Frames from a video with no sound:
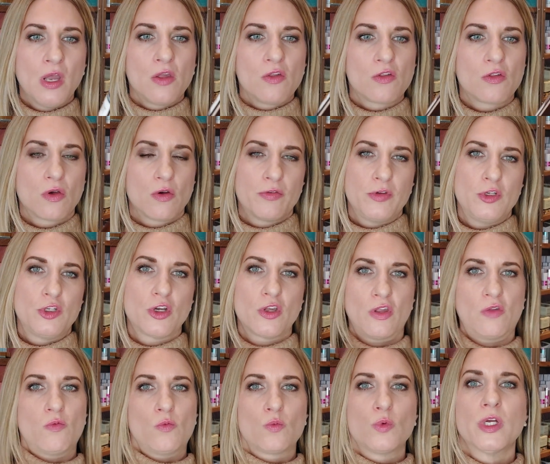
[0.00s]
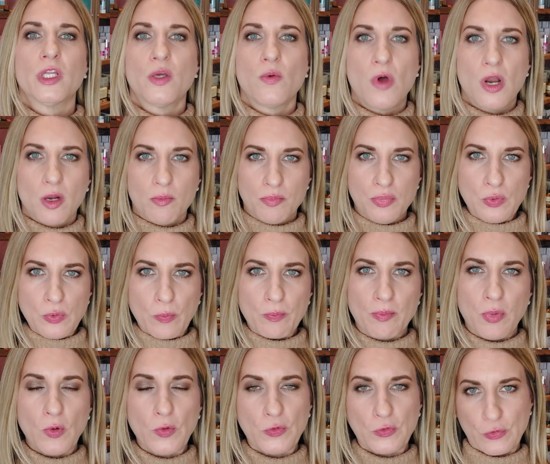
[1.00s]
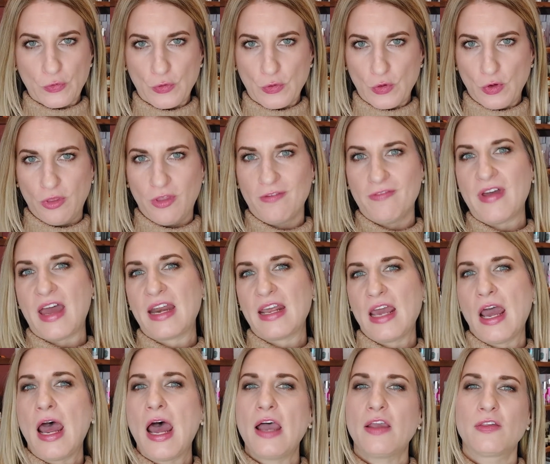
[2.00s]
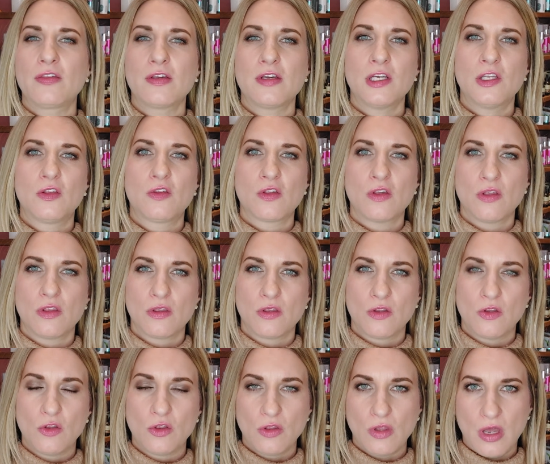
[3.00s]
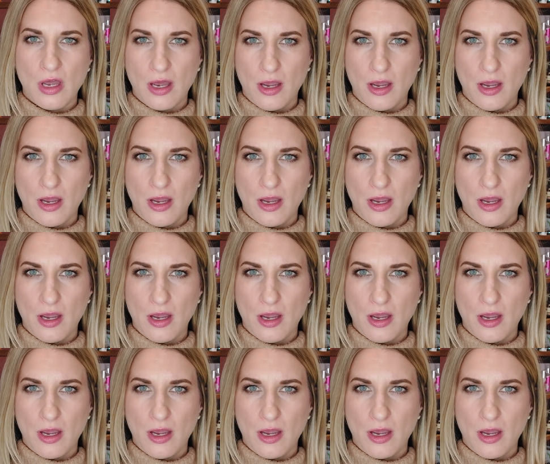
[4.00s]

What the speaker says: So if you just really want to bolster the fatty acids and